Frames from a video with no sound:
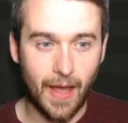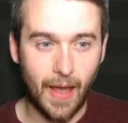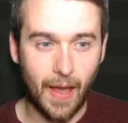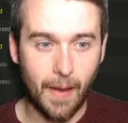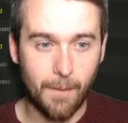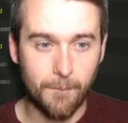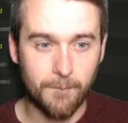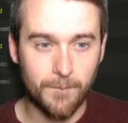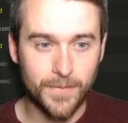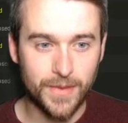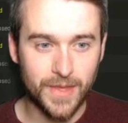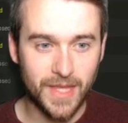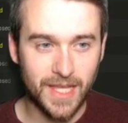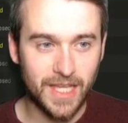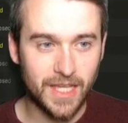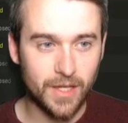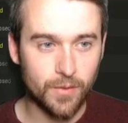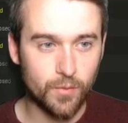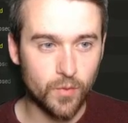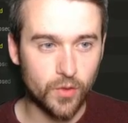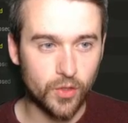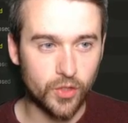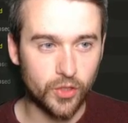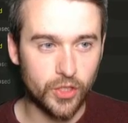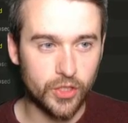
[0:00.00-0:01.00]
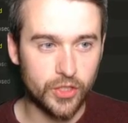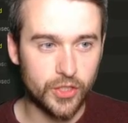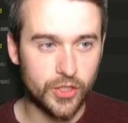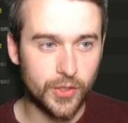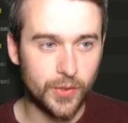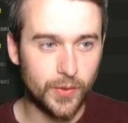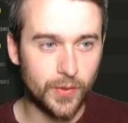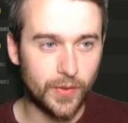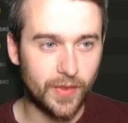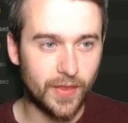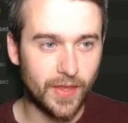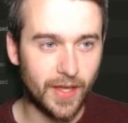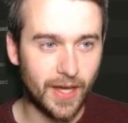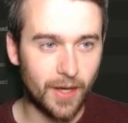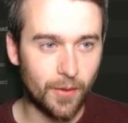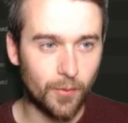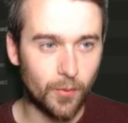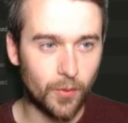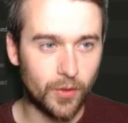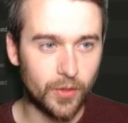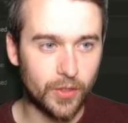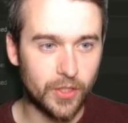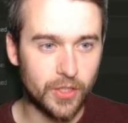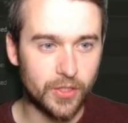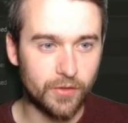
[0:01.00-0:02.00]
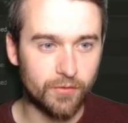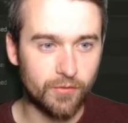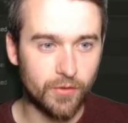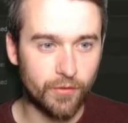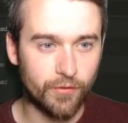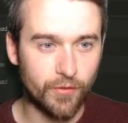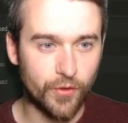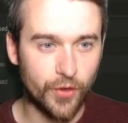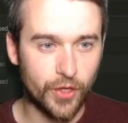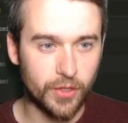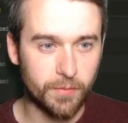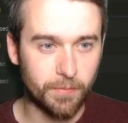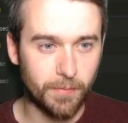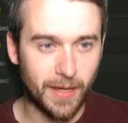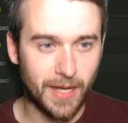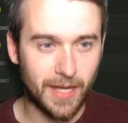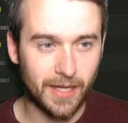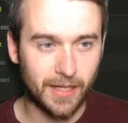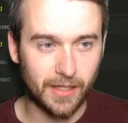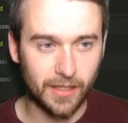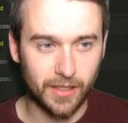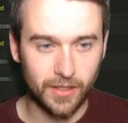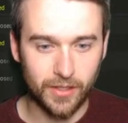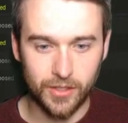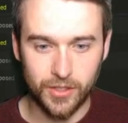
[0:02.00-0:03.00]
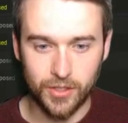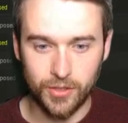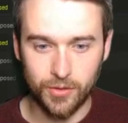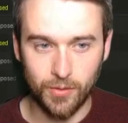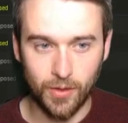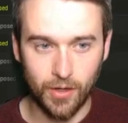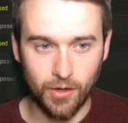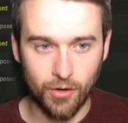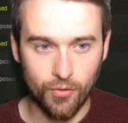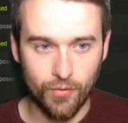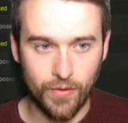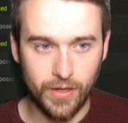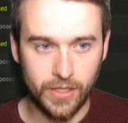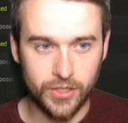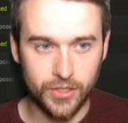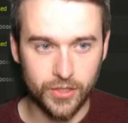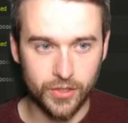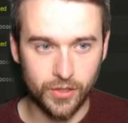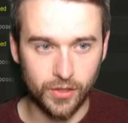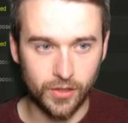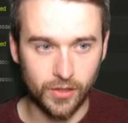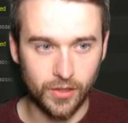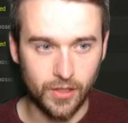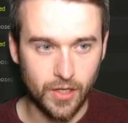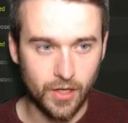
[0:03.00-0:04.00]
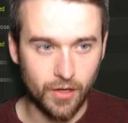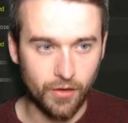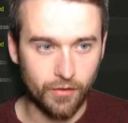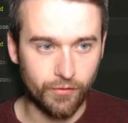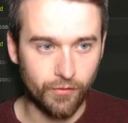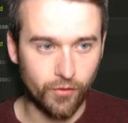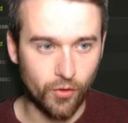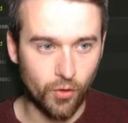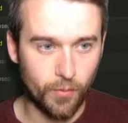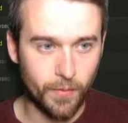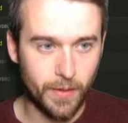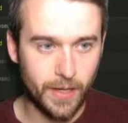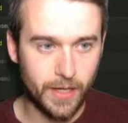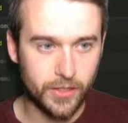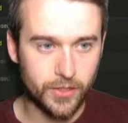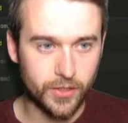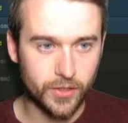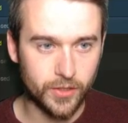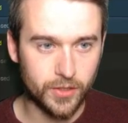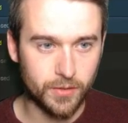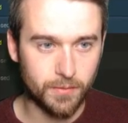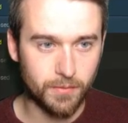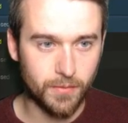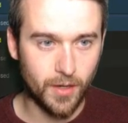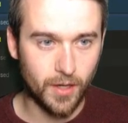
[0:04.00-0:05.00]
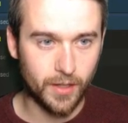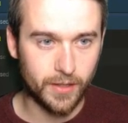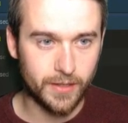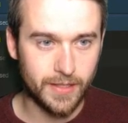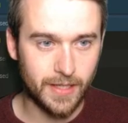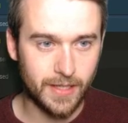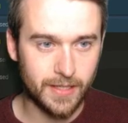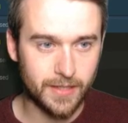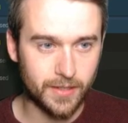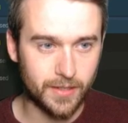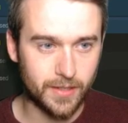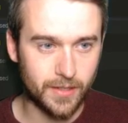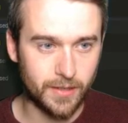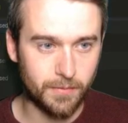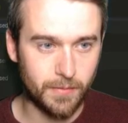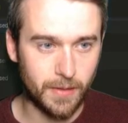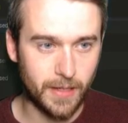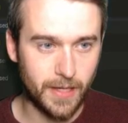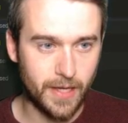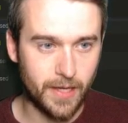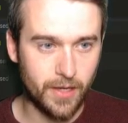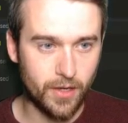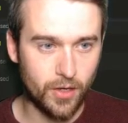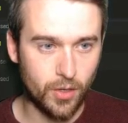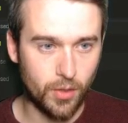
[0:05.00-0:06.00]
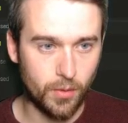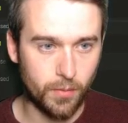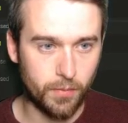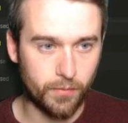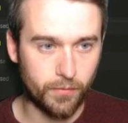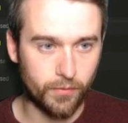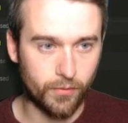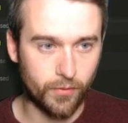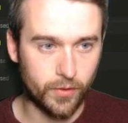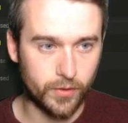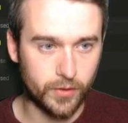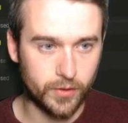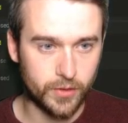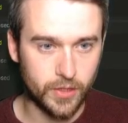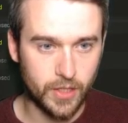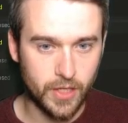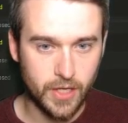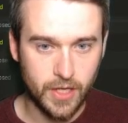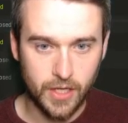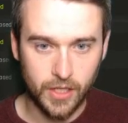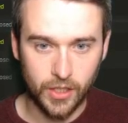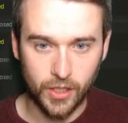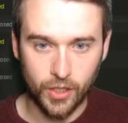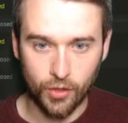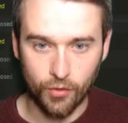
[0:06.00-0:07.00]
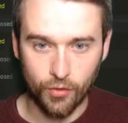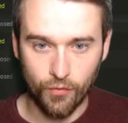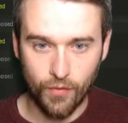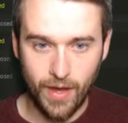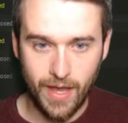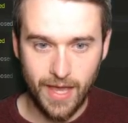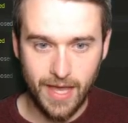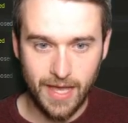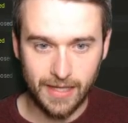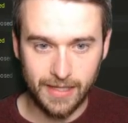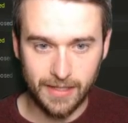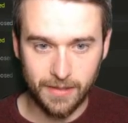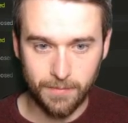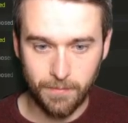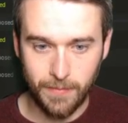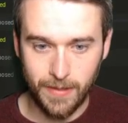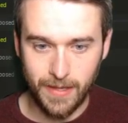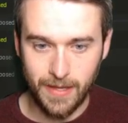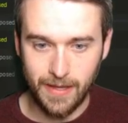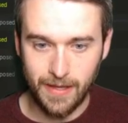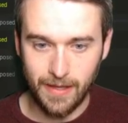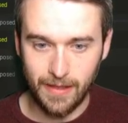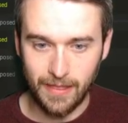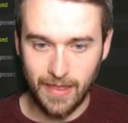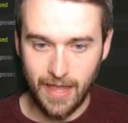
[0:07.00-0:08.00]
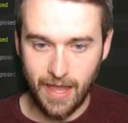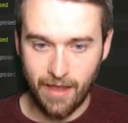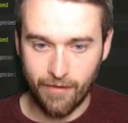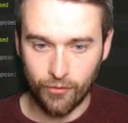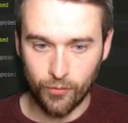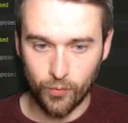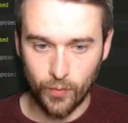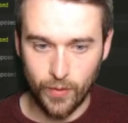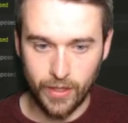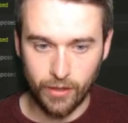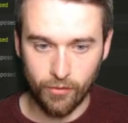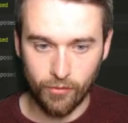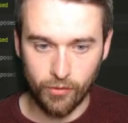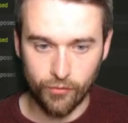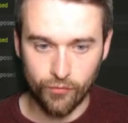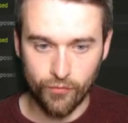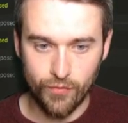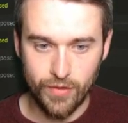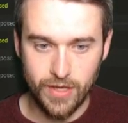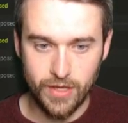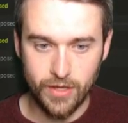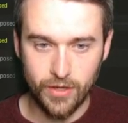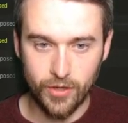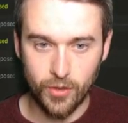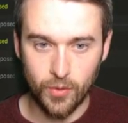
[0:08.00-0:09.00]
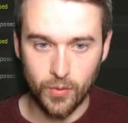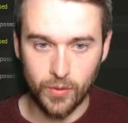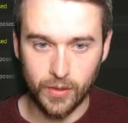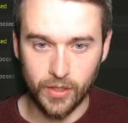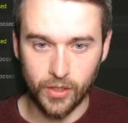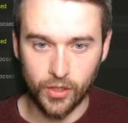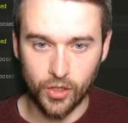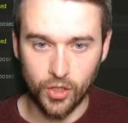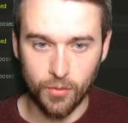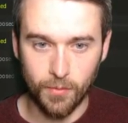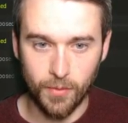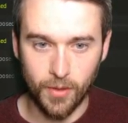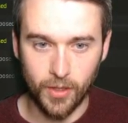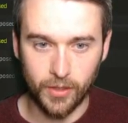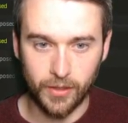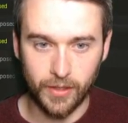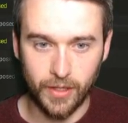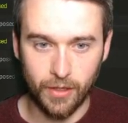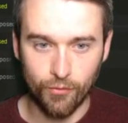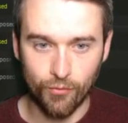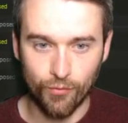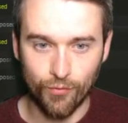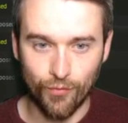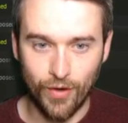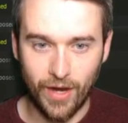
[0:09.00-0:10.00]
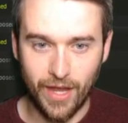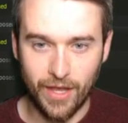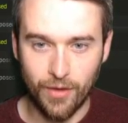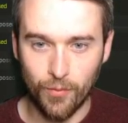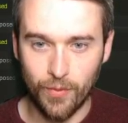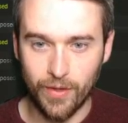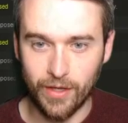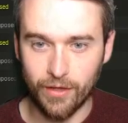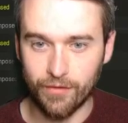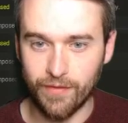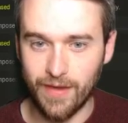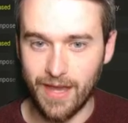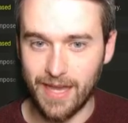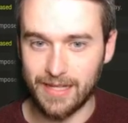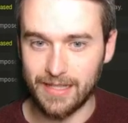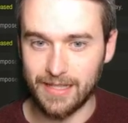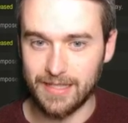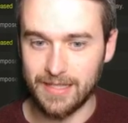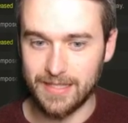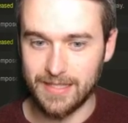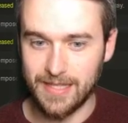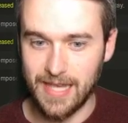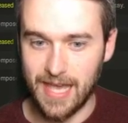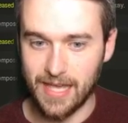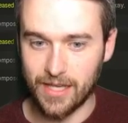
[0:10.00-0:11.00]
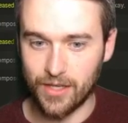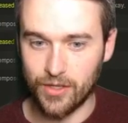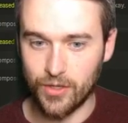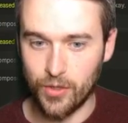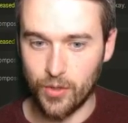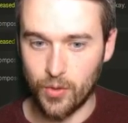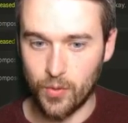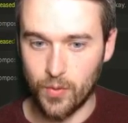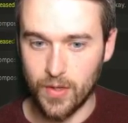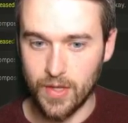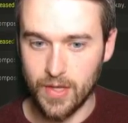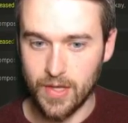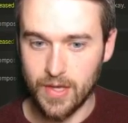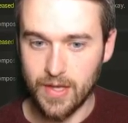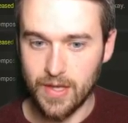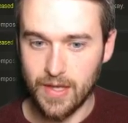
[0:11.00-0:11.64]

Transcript: I'm thinking we're going to do that. We're going to revert back to our original formation. So Martinez can play up front. Correa can be left wing. Rodrigo can come on at right wing for Edin Dzeko.